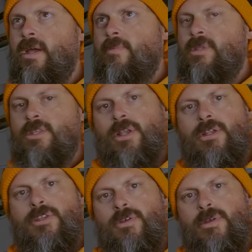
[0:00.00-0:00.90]
I'm gonna
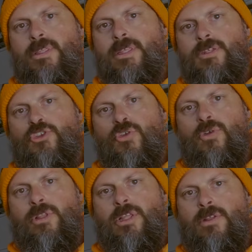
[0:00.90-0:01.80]
start doing these
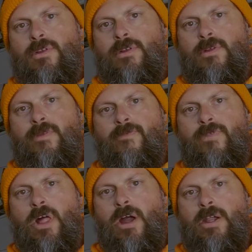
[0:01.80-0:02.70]
short little
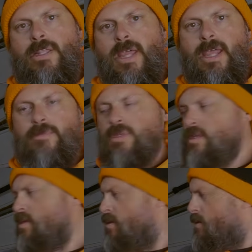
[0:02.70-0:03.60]
vlog
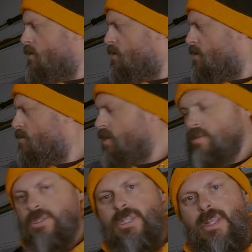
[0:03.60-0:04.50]
types. But I
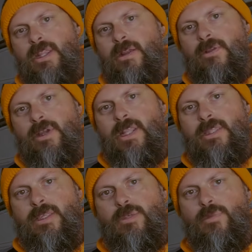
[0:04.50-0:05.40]
was sitting here looking
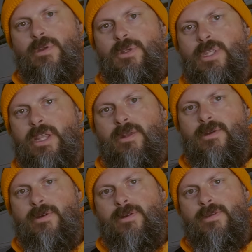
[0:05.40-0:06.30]
at this
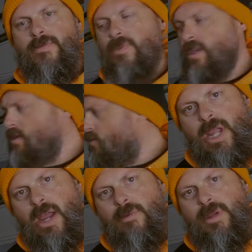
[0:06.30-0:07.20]
motorcycle, thinking,
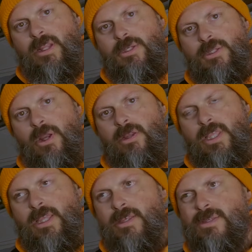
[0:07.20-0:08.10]
how am I gonna start
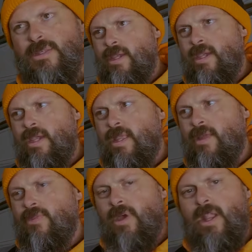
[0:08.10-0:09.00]
this? And
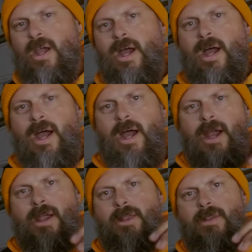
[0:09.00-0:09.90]
I thought, aha,